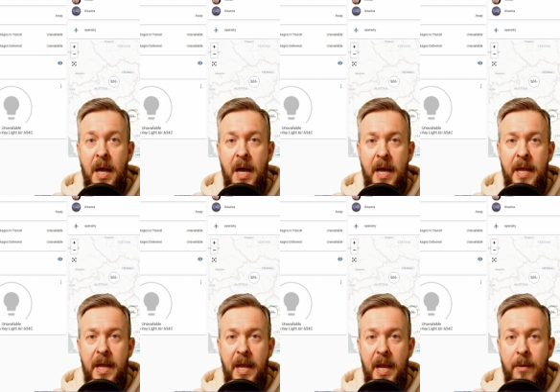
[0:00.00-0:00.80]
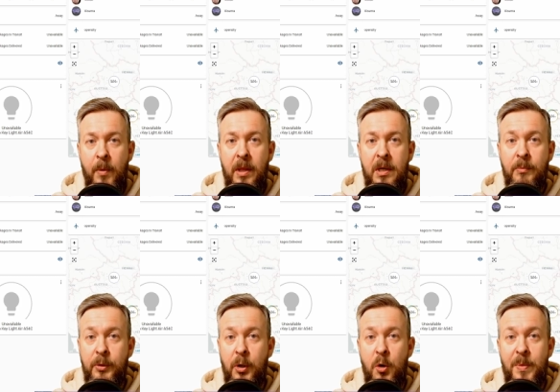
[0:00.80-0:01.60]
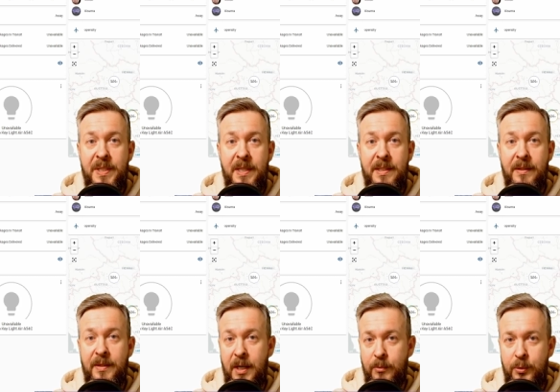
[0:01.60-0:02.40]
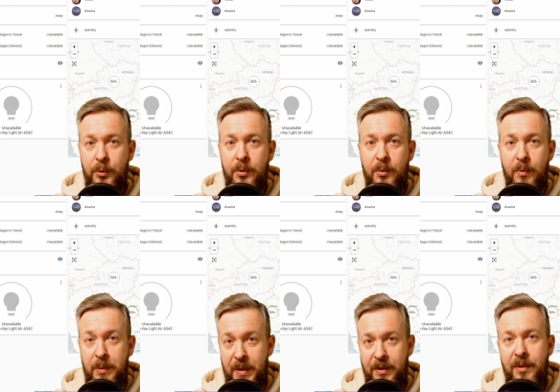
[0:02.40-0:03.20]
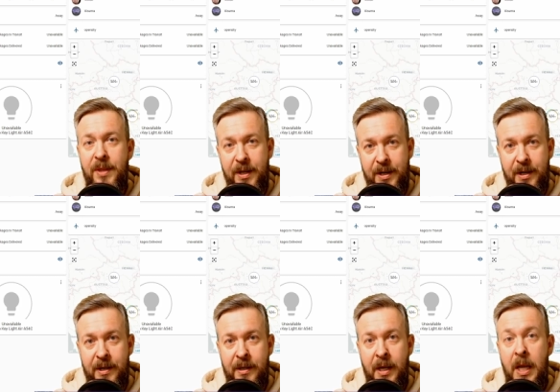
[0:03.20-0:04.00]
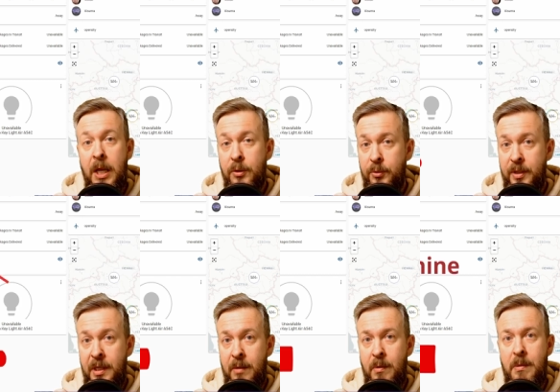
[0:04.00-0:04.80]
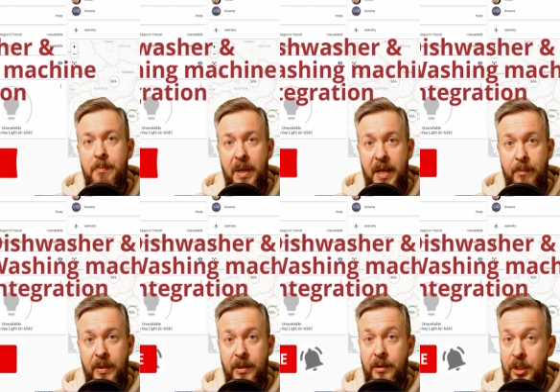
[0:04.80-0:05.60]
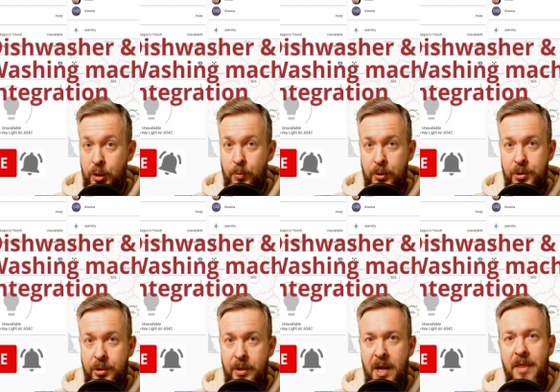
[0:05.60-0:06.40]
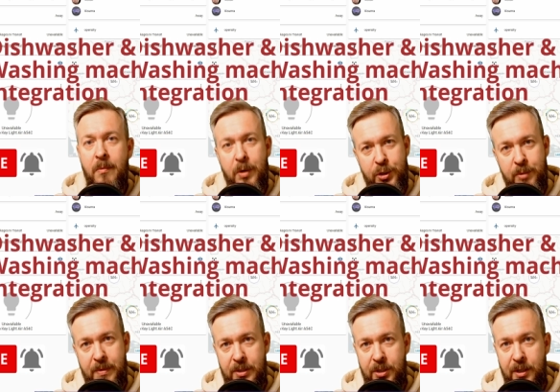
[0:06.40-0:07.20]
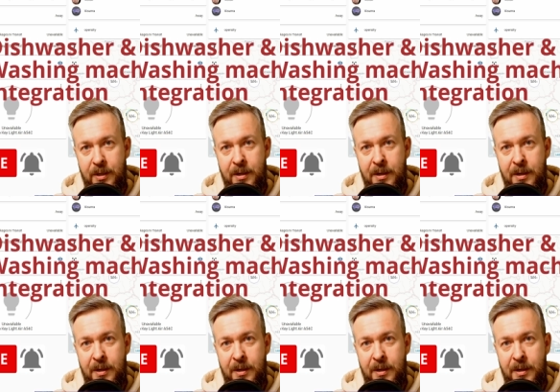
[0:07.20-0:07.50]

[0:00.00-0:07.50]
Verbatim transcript: Hi and welcome to the Home Assistant How-To with Bearded Tinker. Today we'll be playing with the dishwasher and the washing machine.